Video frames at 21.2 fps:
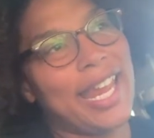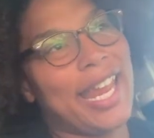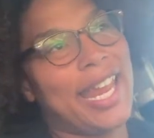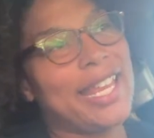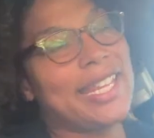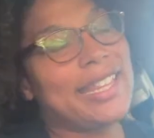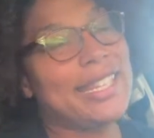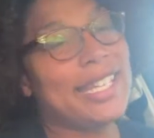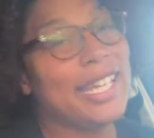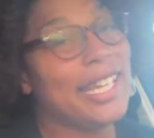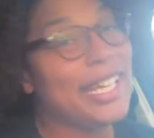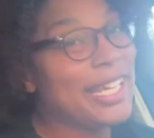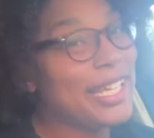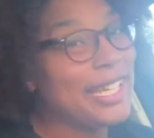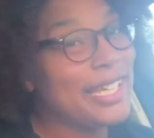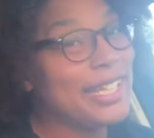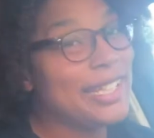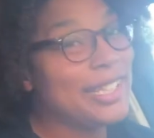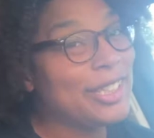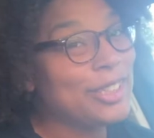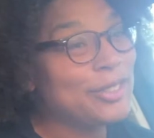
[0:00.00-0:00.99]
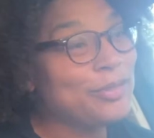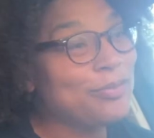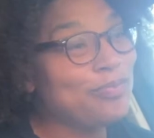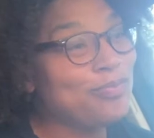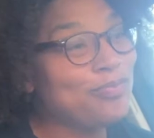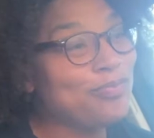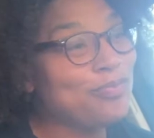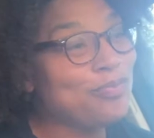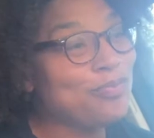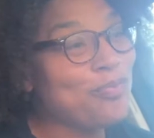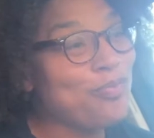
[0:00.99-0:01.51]
And
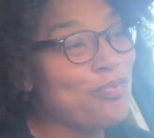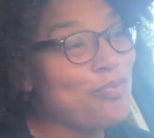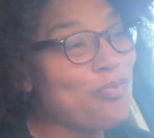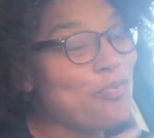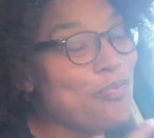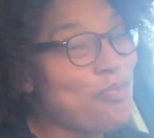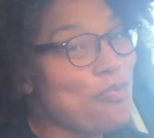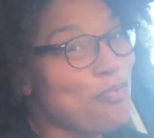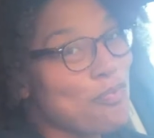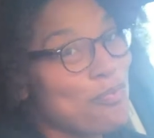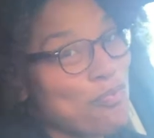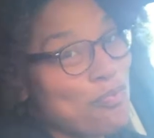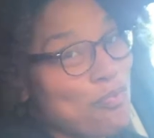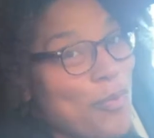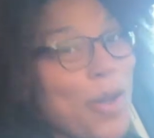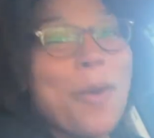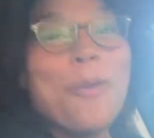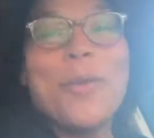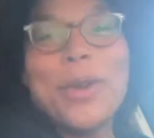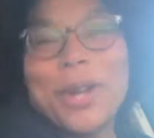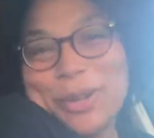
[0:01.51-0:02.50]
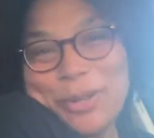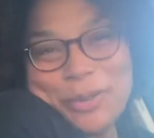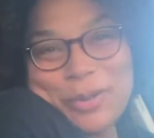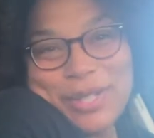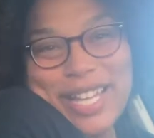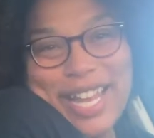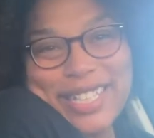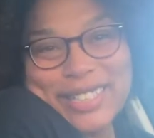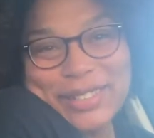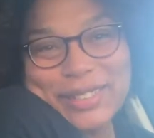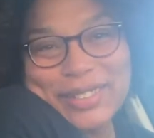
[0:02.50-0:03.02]
then we're going to do a
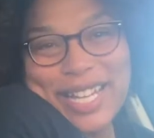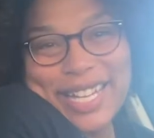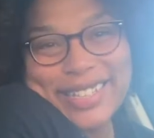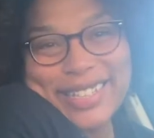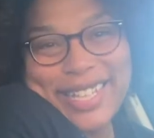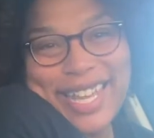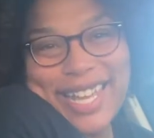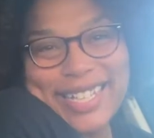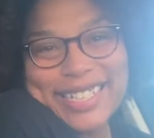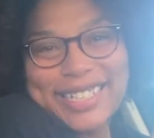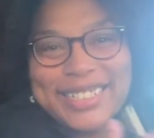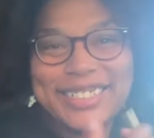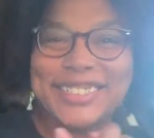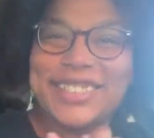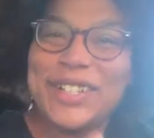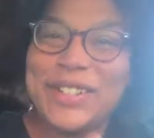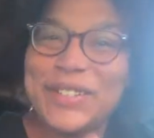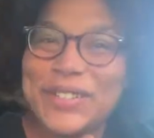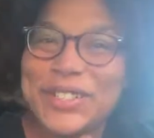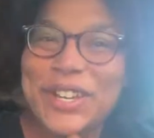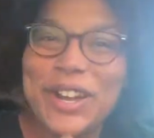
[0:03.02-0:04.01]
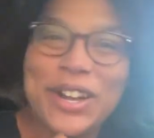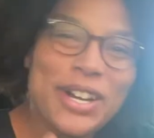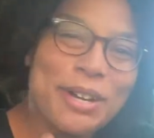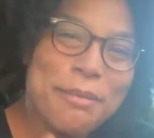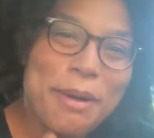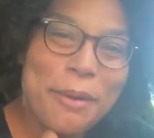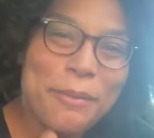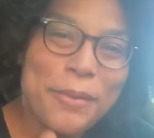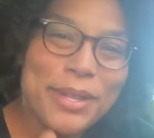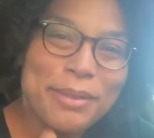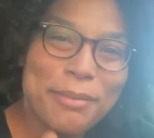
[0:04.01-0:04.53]
like so like that. So y'all come
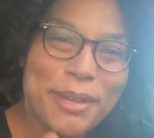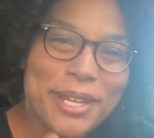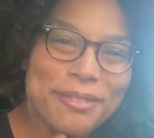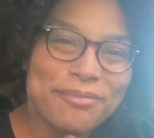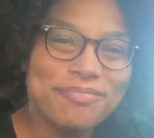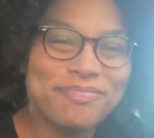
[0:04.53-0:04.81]
on with me.